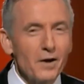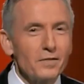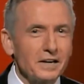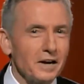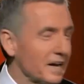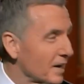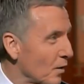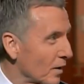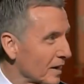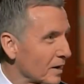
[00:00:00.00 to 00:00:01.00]
know that he only
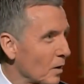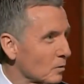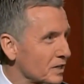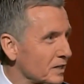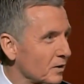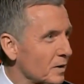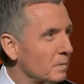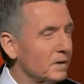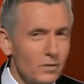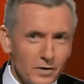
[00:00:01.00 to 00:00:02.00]
had 19 goals kicked
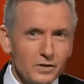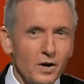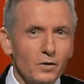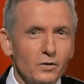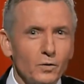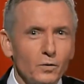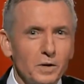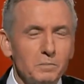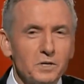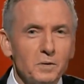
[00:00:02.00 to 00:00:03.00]
on him, but you're entitled to
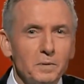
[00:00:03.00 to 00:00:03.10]
your Gibson